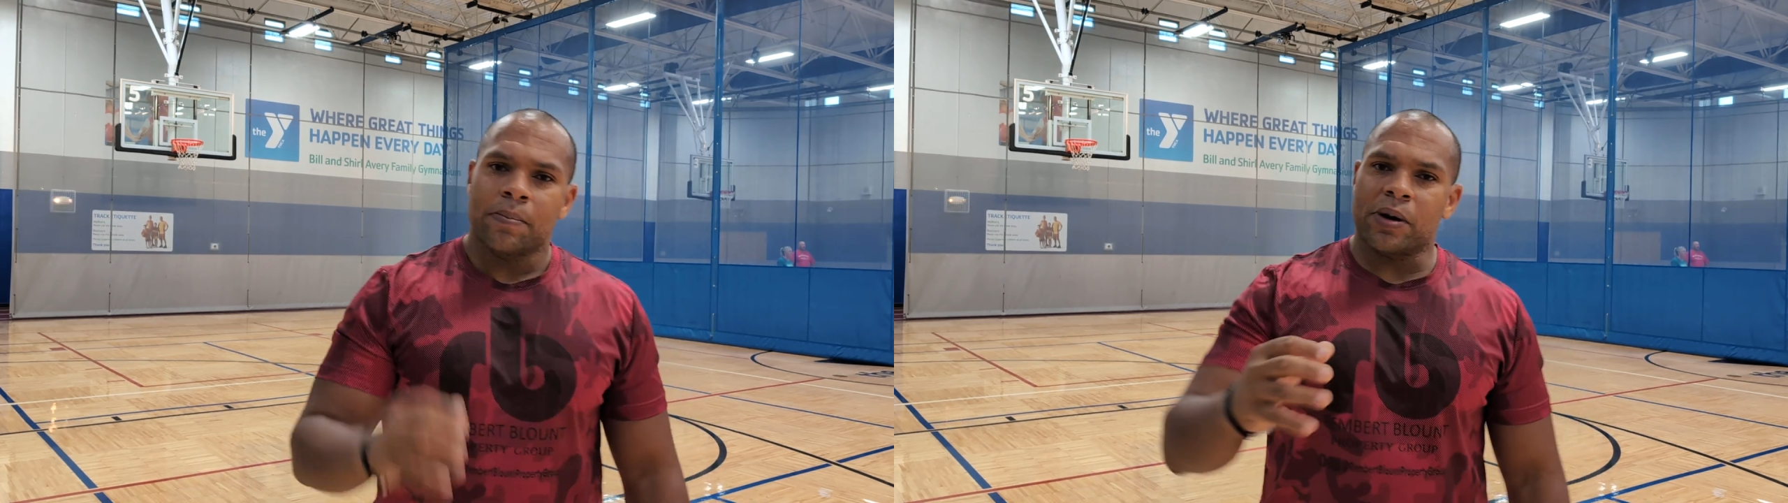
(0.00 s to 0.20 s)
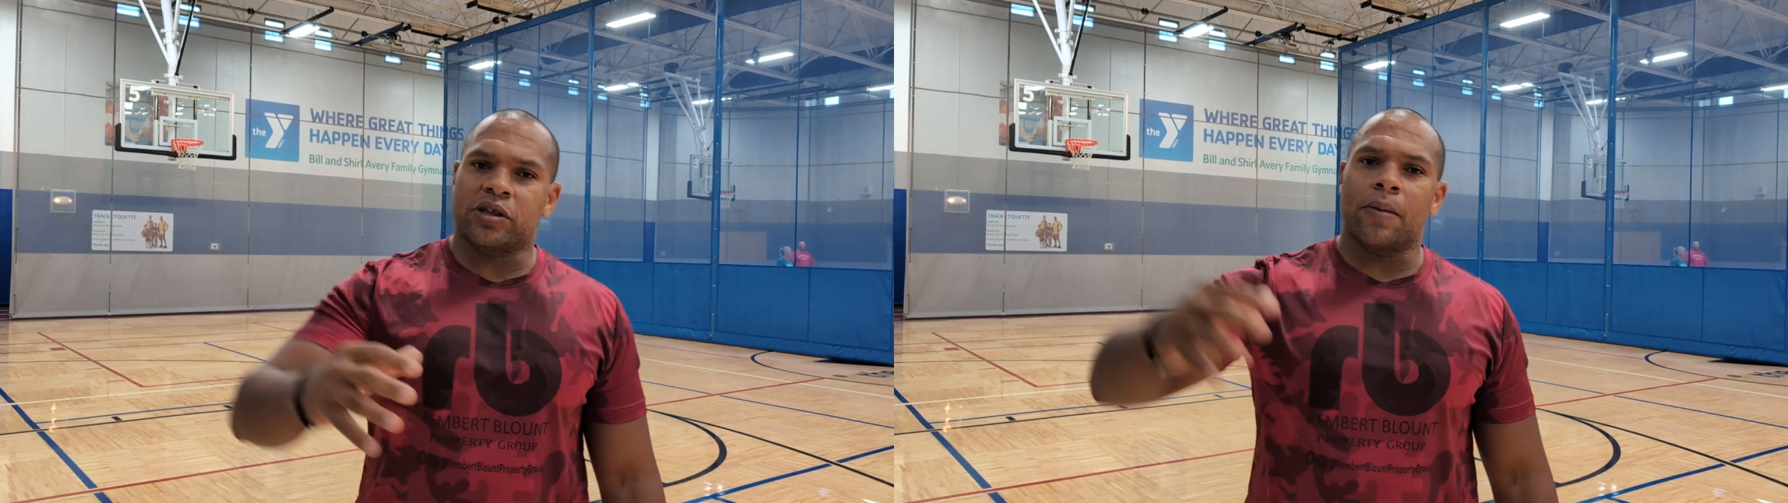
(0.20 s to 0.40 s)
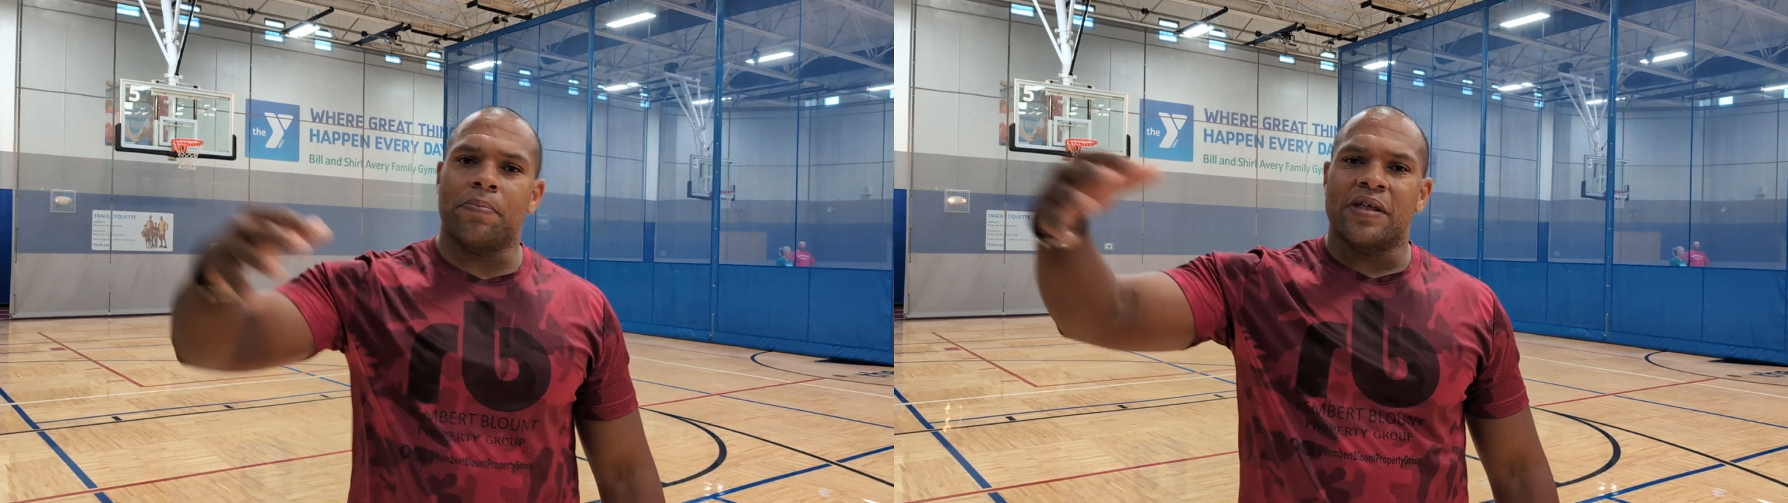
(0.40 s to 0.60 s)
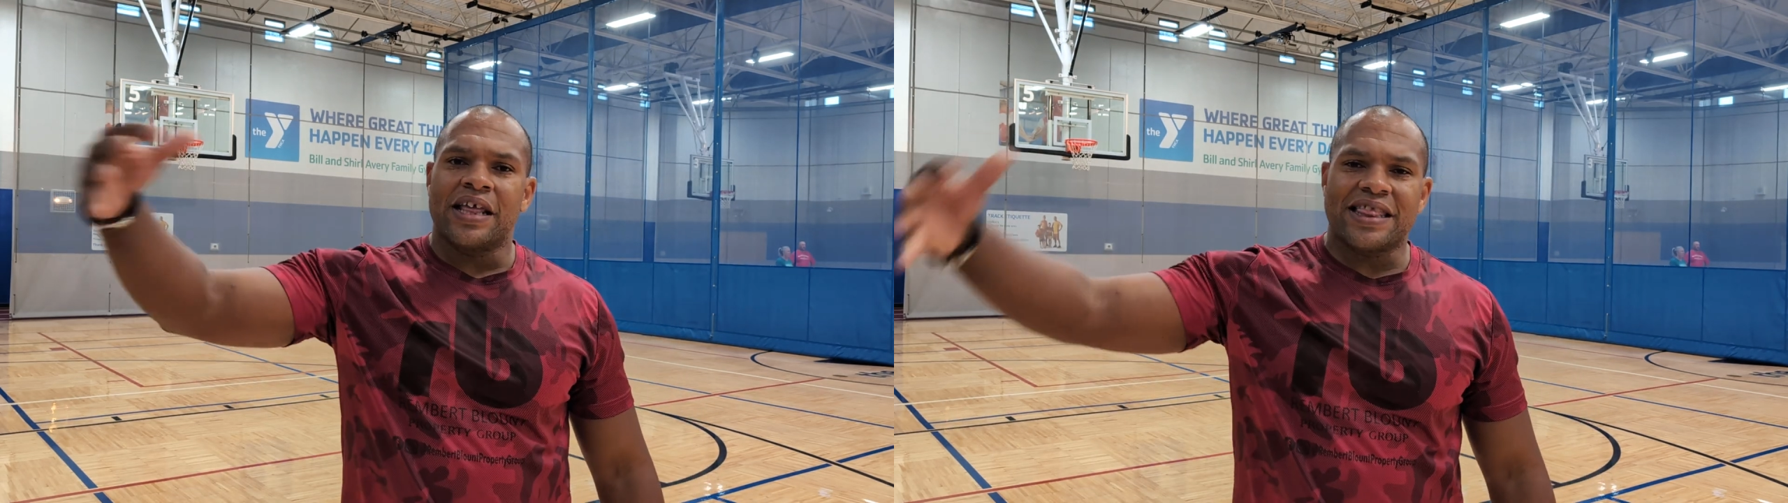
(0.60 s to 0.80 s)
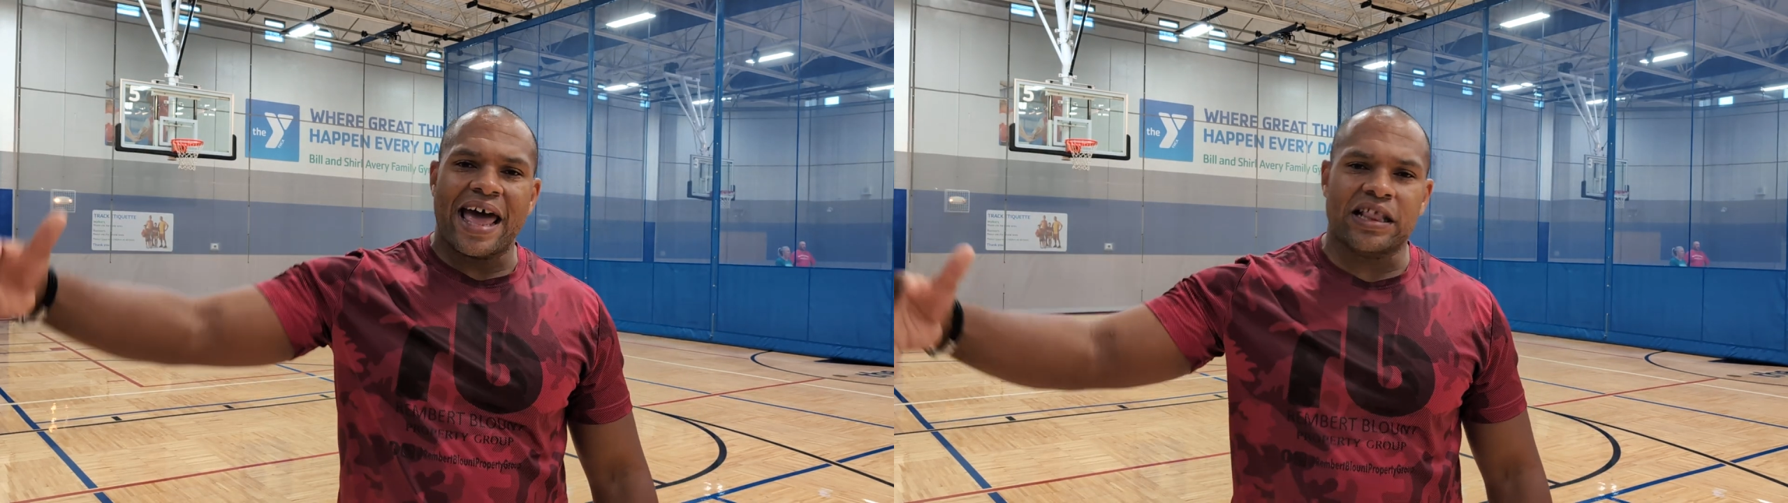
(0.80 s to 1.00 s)
but to
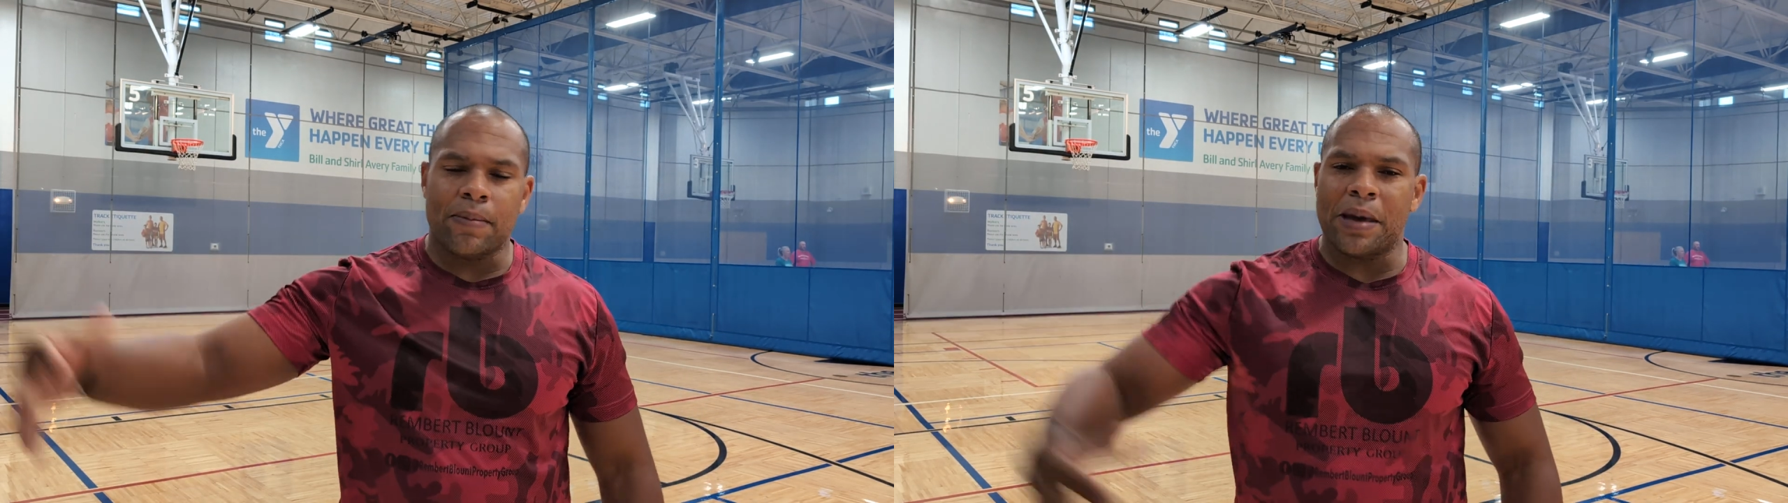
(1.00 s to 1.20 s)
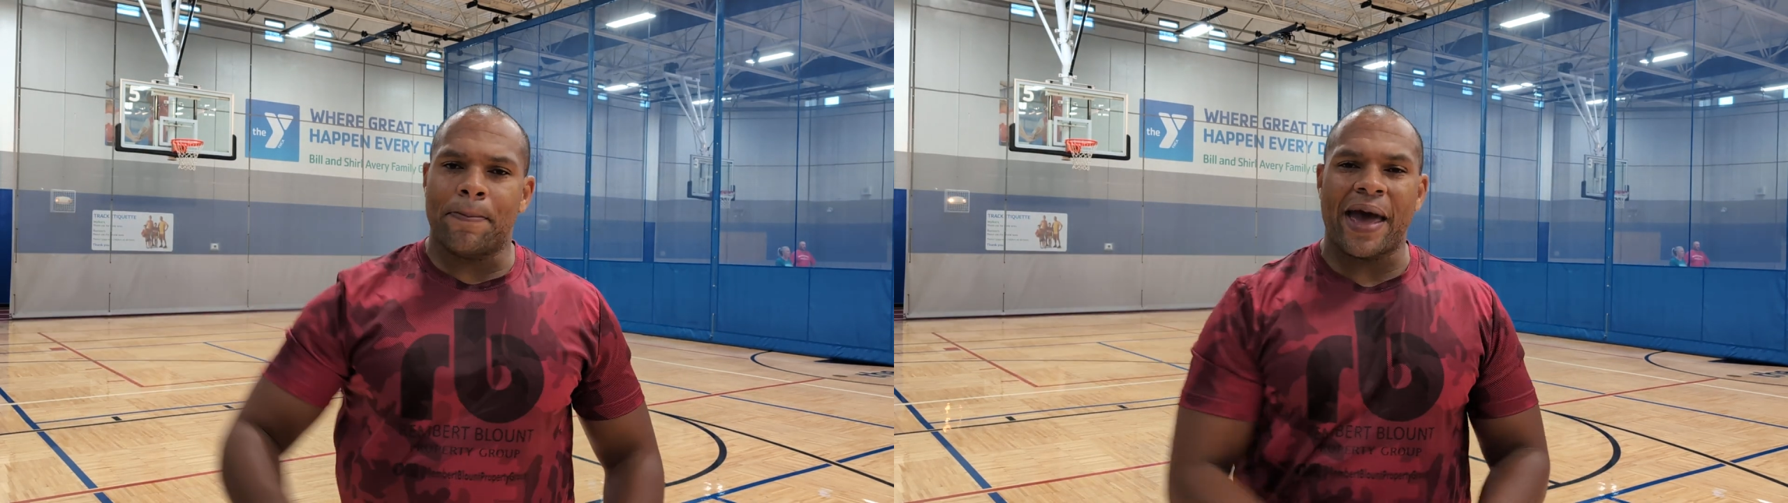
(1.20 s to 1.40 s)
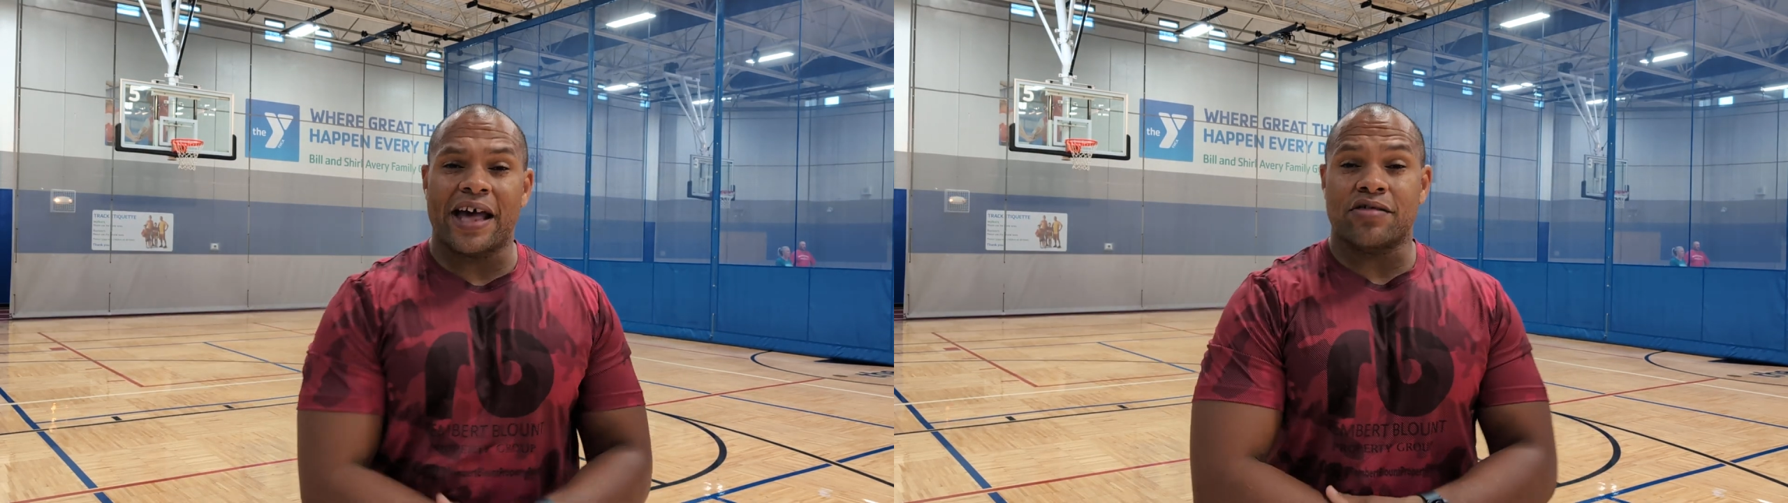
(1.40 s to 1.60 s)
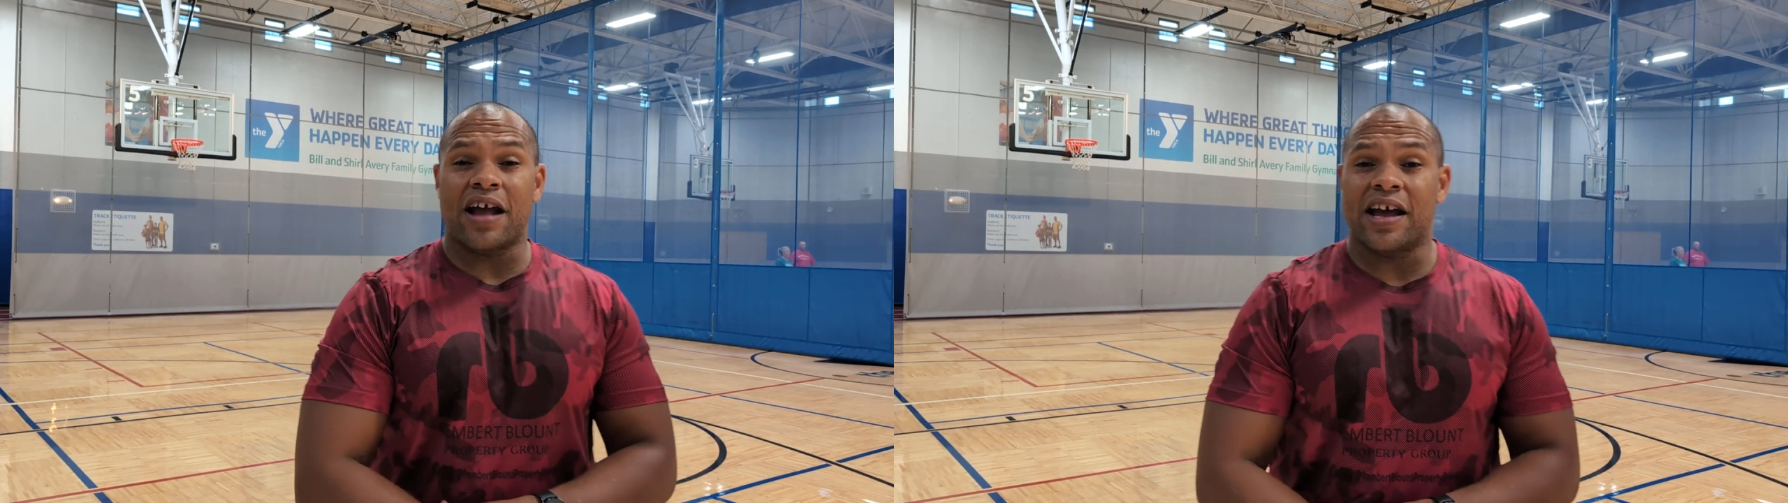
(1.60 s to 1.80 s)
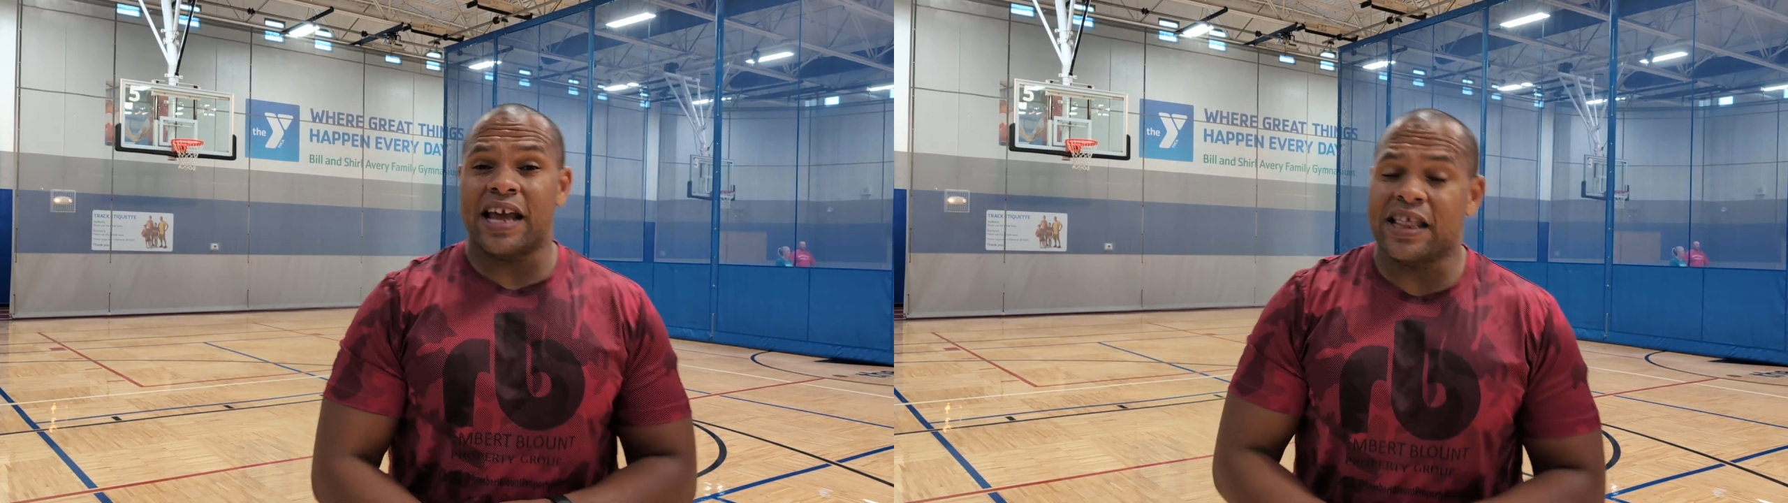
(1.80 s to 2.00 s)
that to be passed on.